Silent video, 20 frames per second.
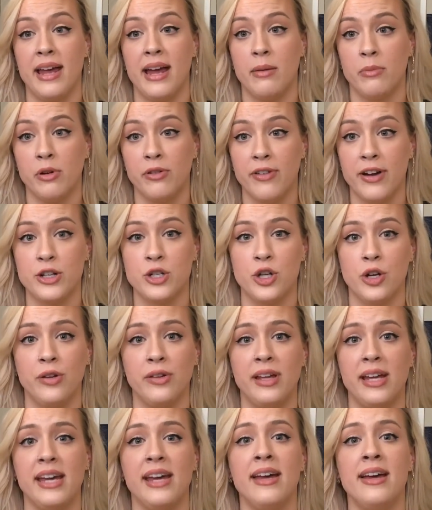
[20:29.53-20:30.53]

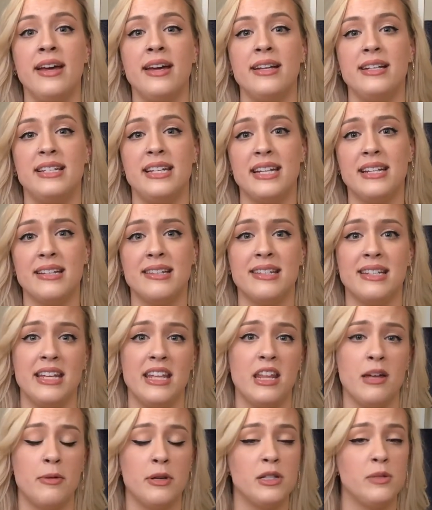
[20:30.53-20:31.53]
professionally didn't see
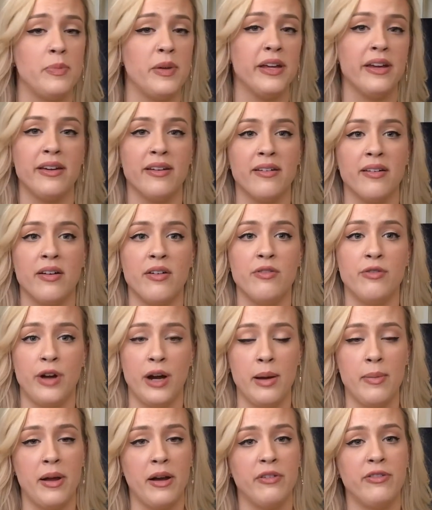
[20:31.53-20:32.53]
them as being
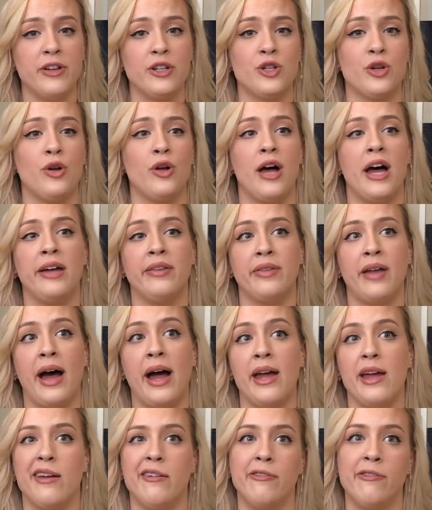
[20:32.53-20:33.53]
very beneficial, and
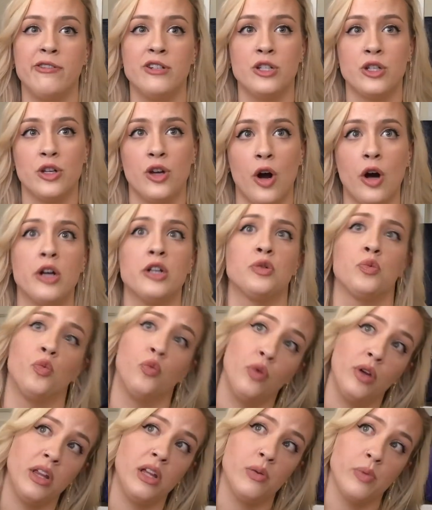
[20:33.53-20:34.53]
that if scars
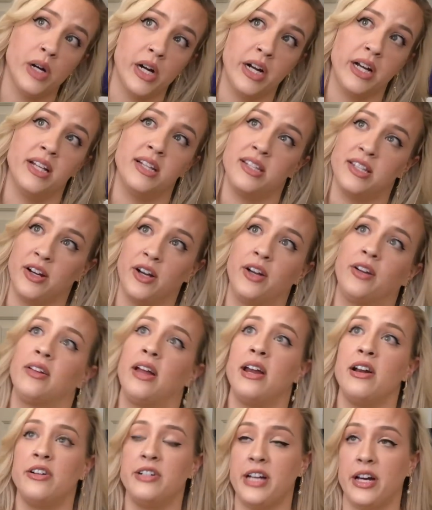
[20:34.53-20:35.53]
really were a concern
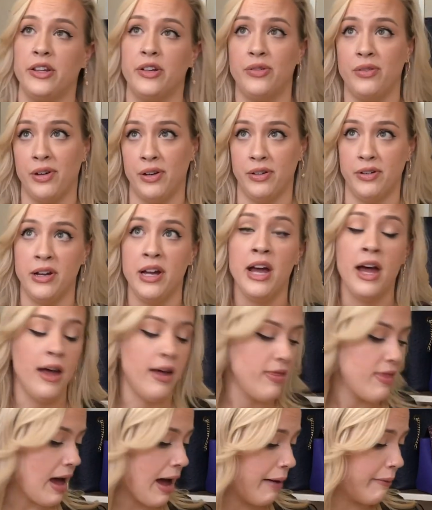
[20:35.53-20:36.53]
later down the road,
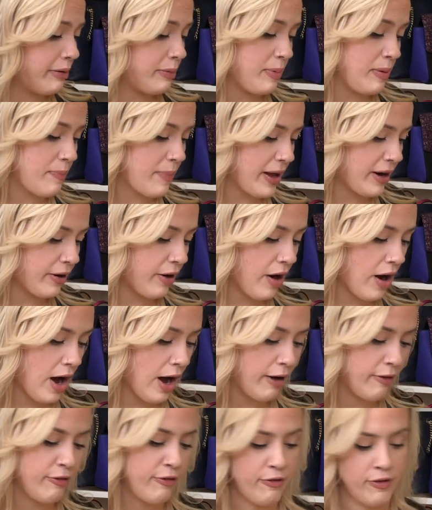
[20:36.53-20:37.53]
that I would be better
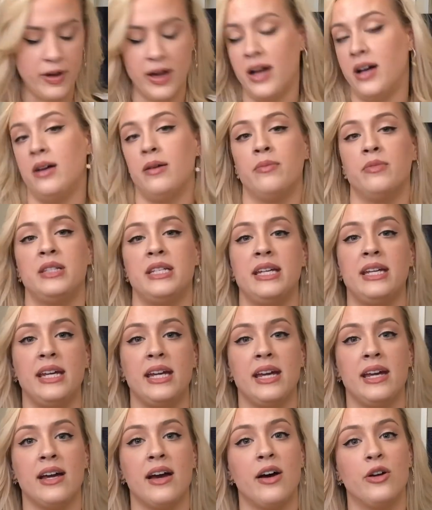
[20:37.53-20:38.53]
off
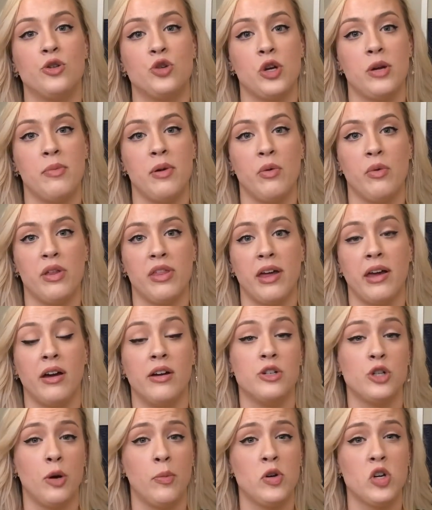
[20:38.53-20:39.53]
seeking a treatment with like a
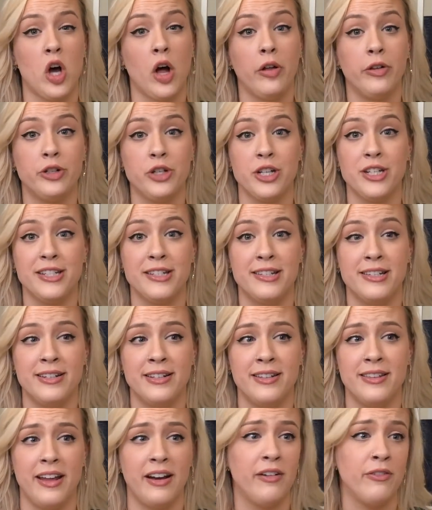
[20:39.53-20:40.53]
dermatologist
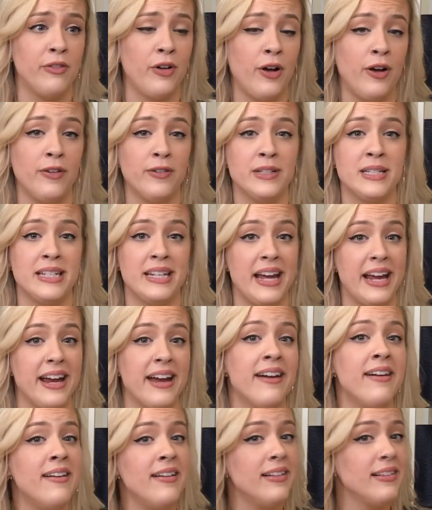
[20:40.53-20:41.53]
that involved,
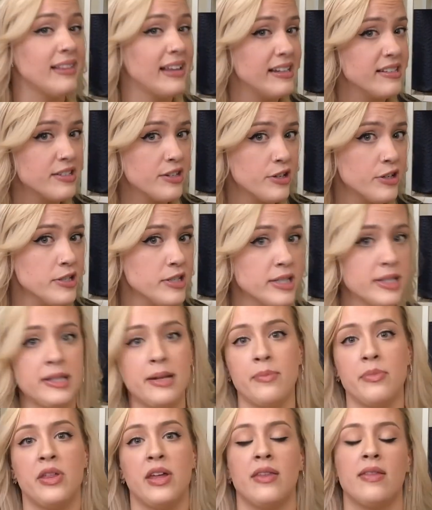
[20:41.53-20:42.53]
say, lasers,
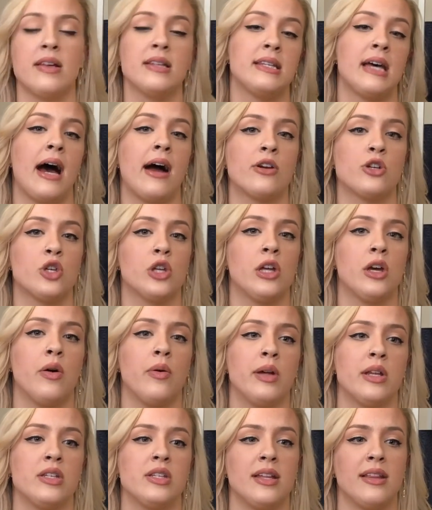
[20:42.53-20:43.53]
something that's actually
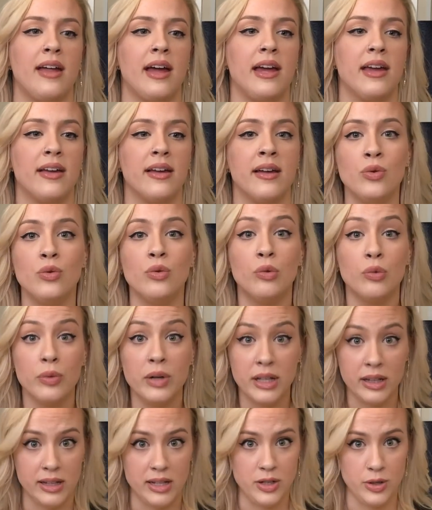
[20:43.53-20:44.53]
going to like
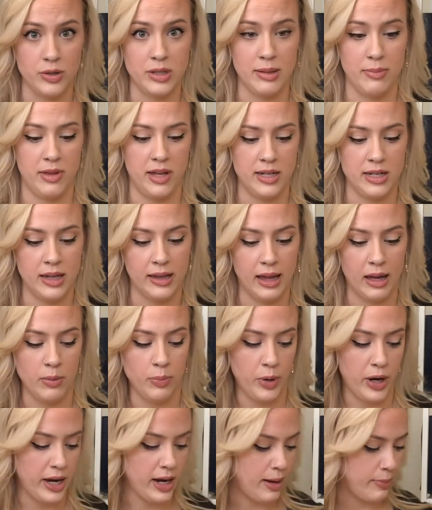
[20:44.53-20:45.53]
really do something to like
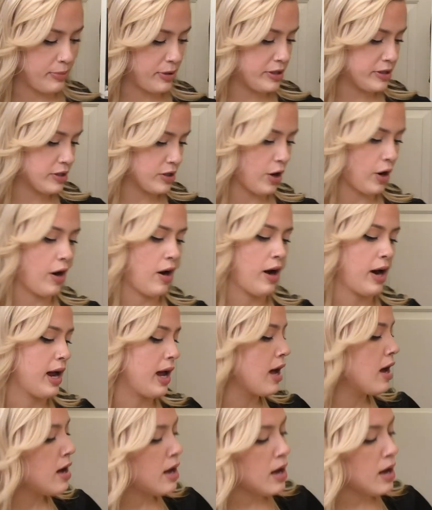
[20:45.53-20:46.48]
break up the scarring.